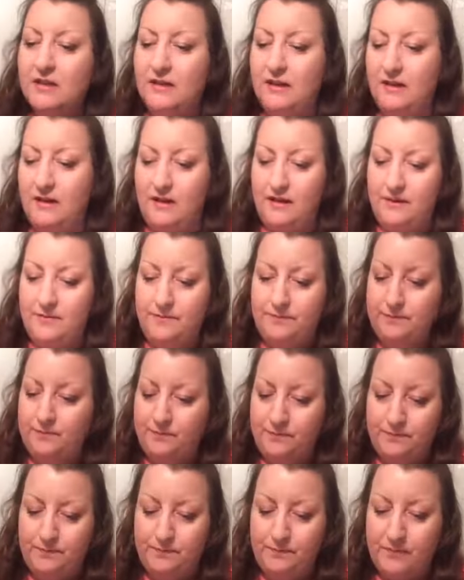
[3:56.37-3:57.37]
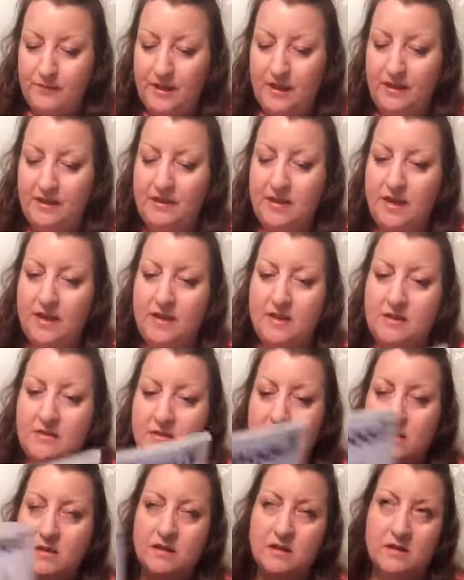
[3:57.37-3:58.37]
And
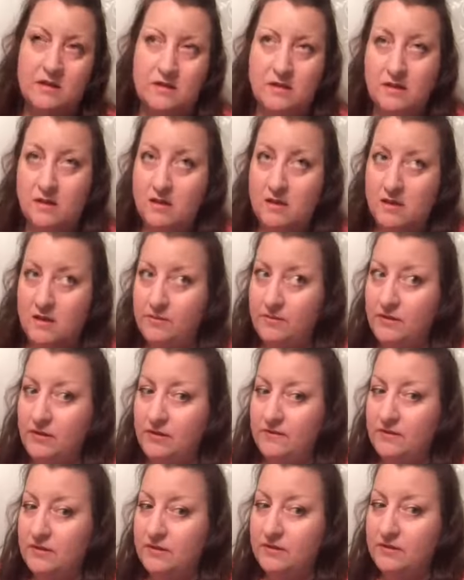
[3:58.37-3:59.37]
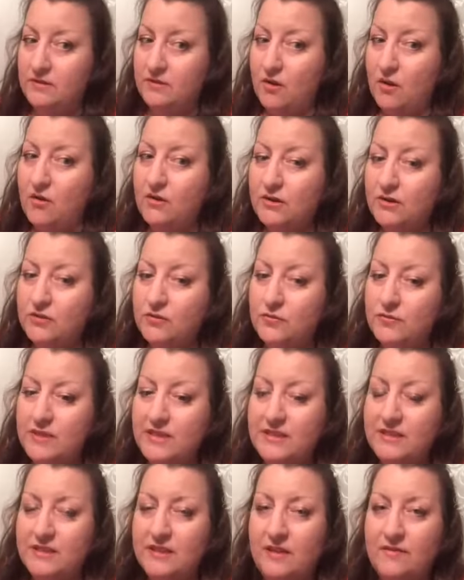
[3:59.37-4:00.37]
then I believe it's August
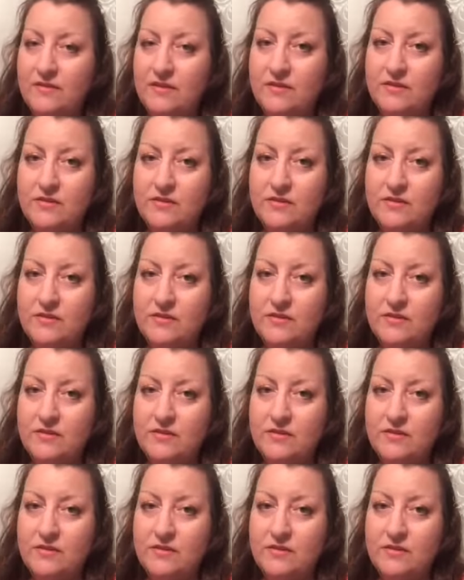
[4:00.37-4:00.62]
27th,